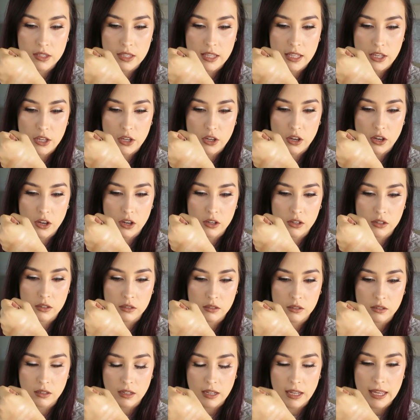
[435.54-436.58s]
there you go.
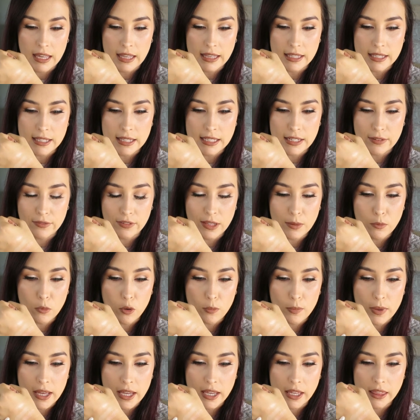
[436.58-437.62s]
It's definitely
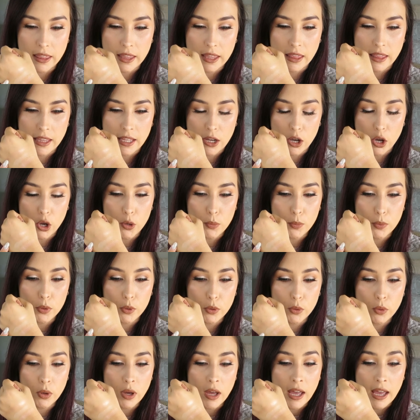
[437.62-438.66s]
more pink than the
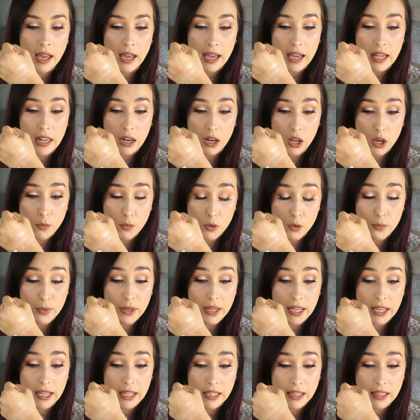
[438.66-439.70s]
Opal, a lot more
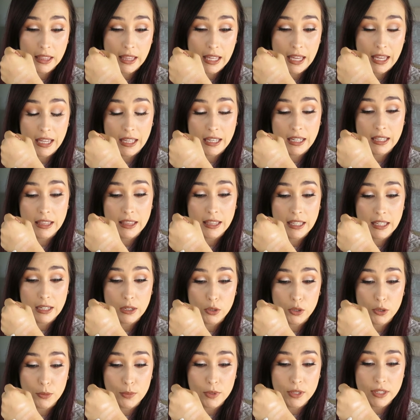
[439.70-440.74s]
pink than the
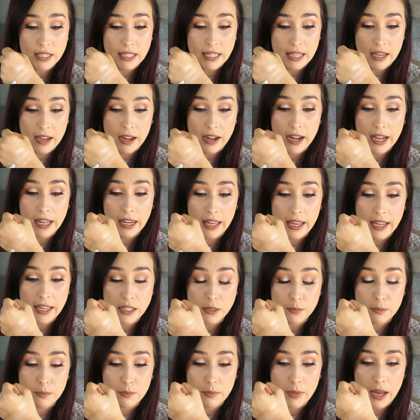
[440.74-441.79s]
Laura Mercier
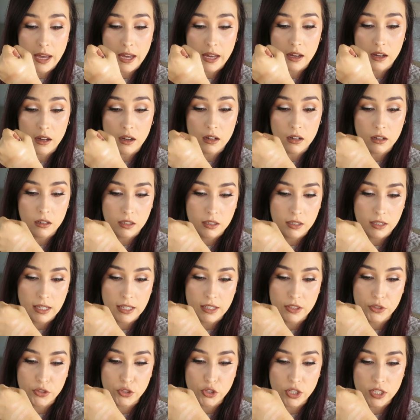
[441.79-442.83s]
highlight, but
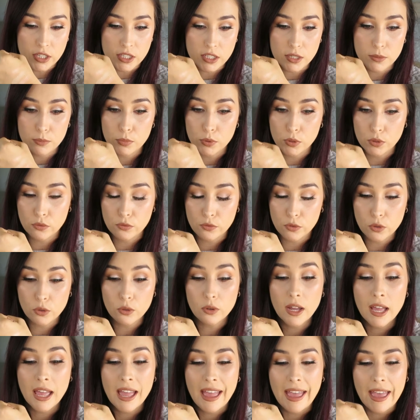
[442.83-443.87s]
it's just
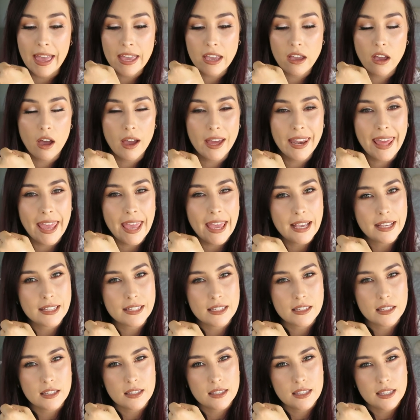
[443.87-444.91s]
beautiful. It kind of
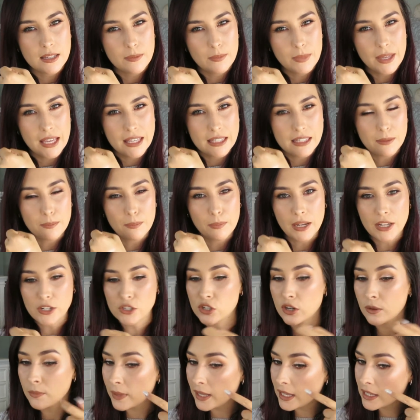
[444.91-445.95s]
acts semi as a
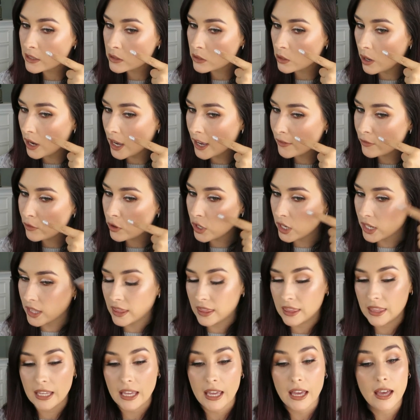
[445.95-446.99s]
blush on me, so I've got
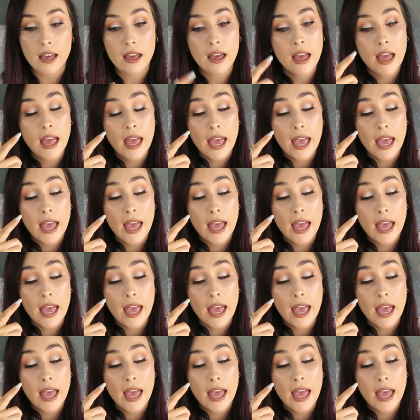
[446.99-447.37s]
it there